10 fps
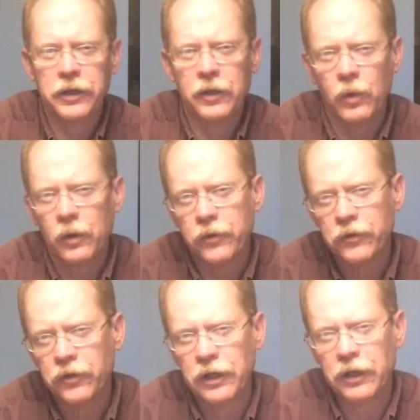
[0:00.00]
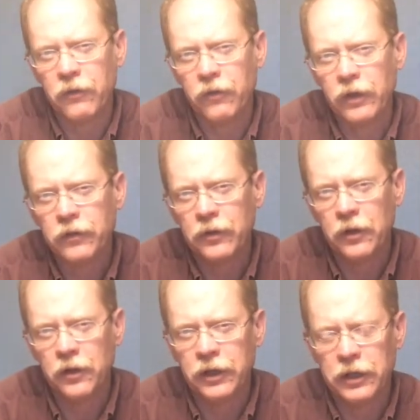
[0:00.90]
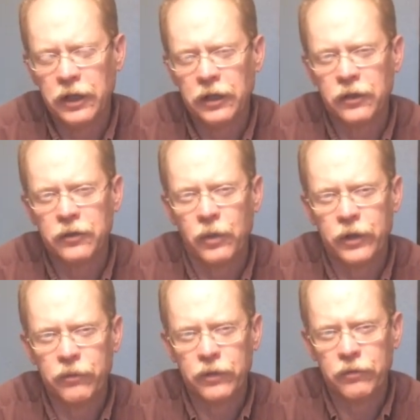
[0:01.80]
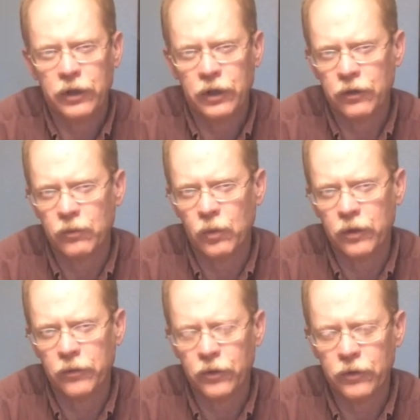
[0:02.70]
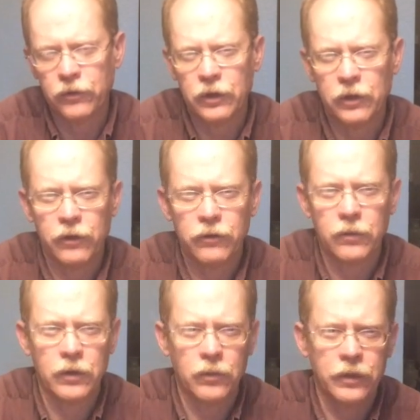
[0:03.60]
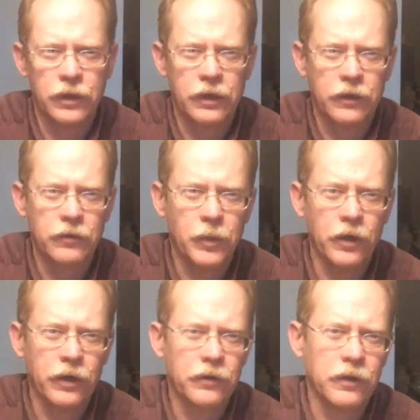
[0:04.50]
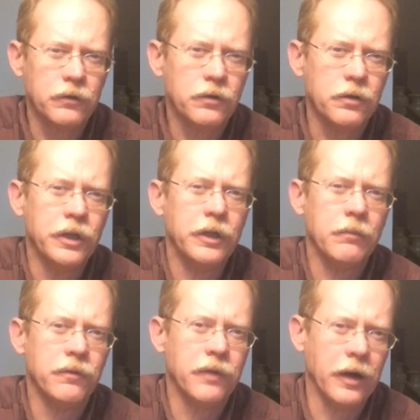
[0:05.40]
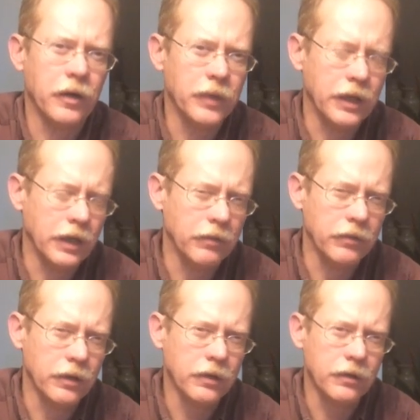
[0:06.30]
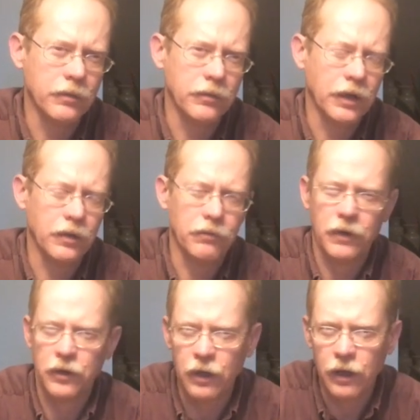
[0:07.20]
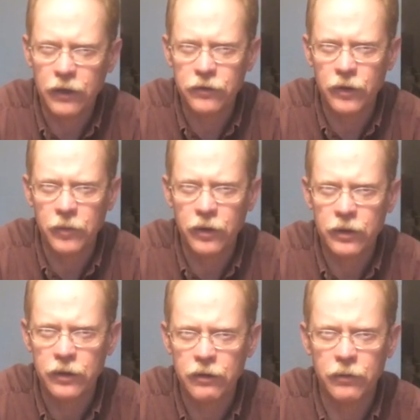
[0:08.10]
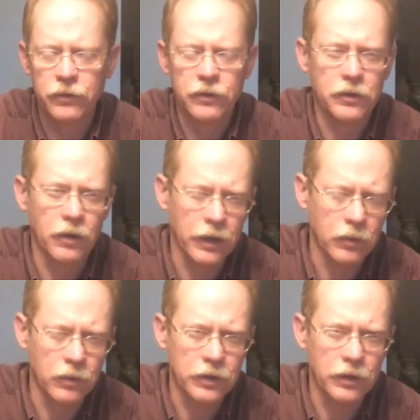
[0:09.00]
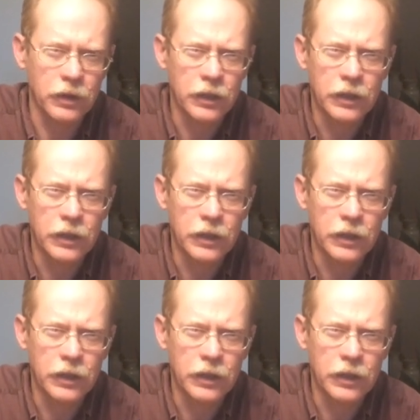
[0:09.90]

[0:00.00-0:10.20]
What we're seeing this year again in 2015 is one of those years where we experience extreme fire behavior. We've had a very hot summer, and it was a dry winter.